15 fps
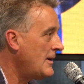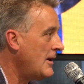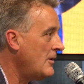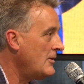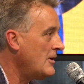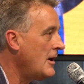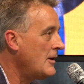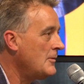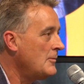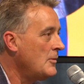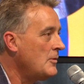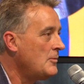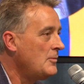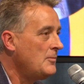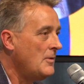how an
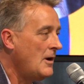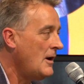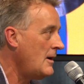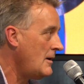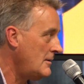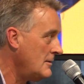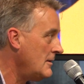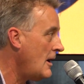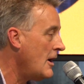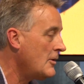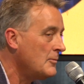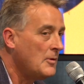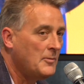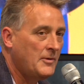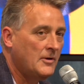
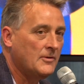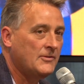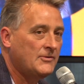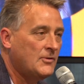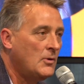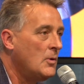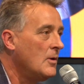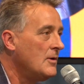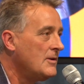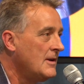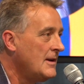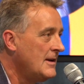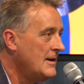automobile is sold.